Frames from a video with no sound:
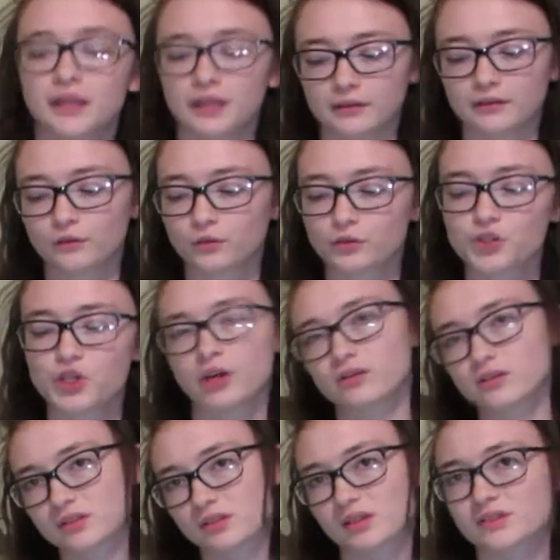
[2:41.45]
in little
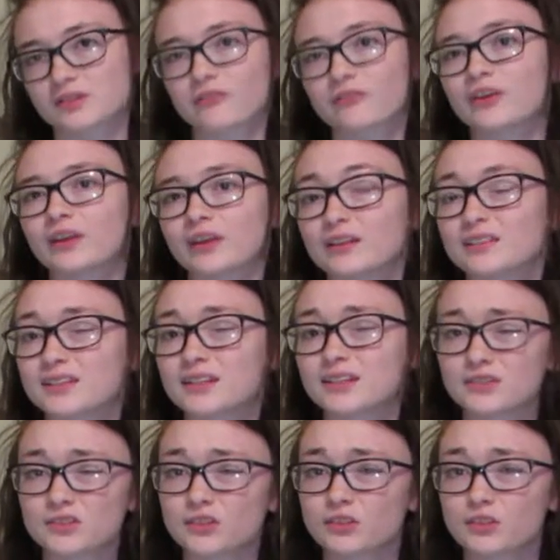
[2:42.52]
chunks because I feel like it's
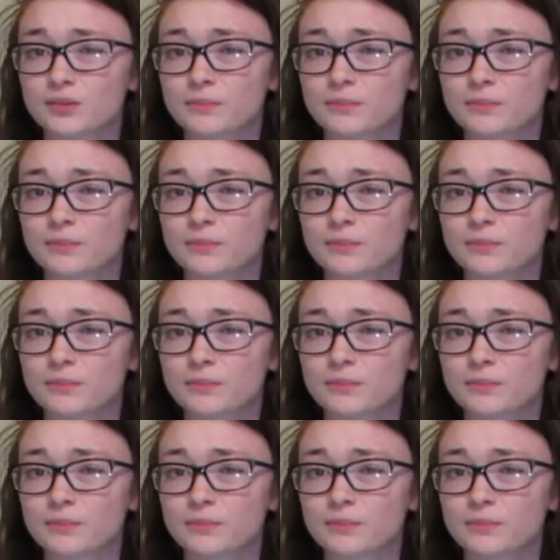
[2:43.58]
easier